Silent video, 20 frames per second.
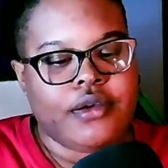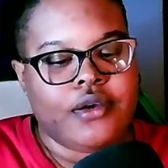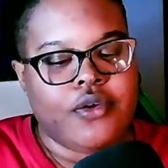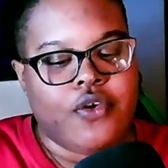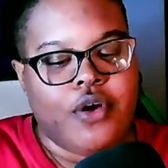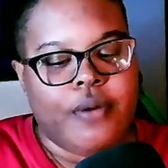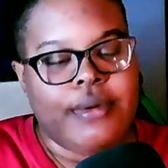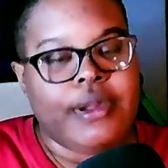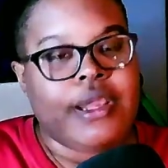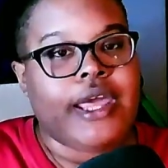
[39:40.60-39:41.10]

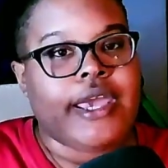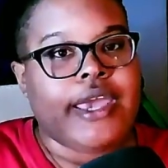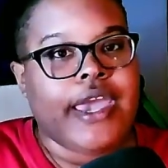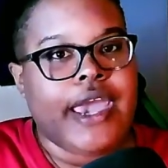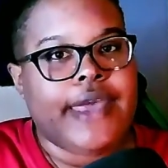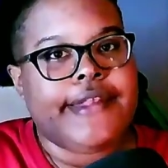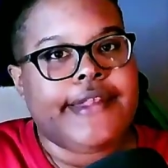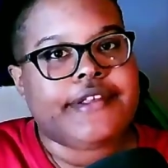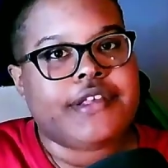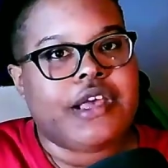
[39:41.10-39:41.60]
or be like,
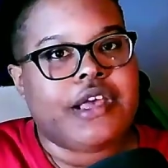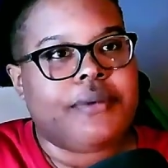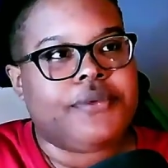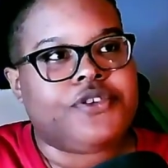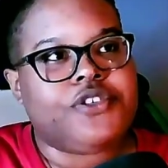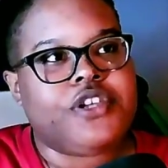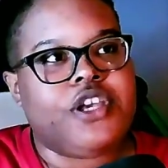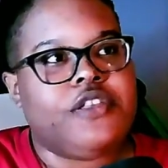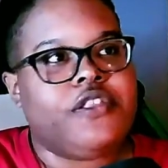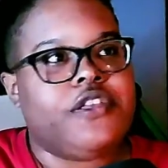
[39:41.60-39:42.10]
hey, this is how I'm
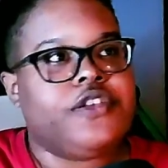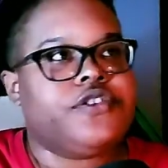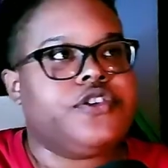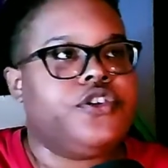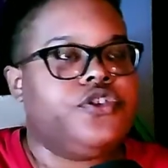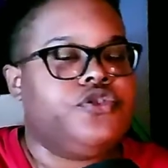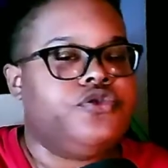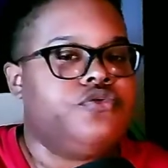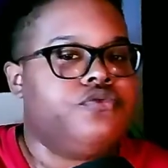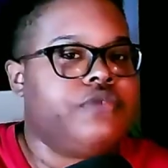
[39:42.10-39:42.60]
seeing this.
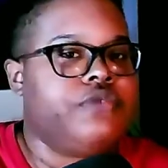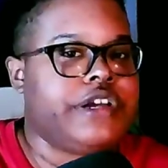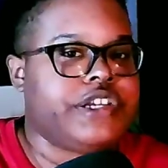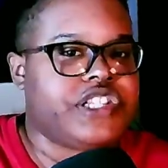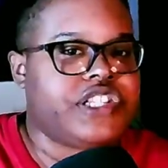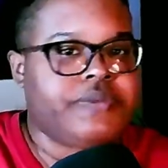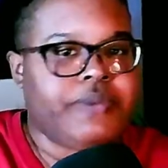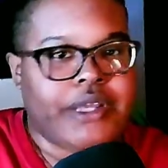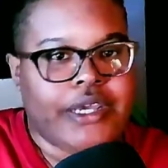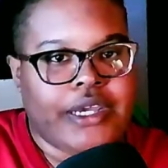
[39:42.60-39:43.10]
Can you
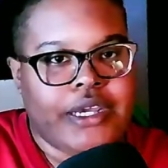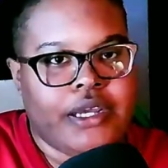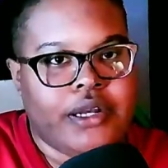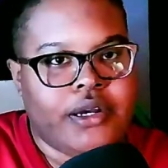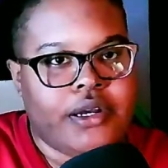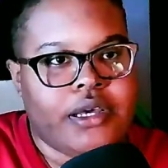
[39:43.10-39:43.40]
explain?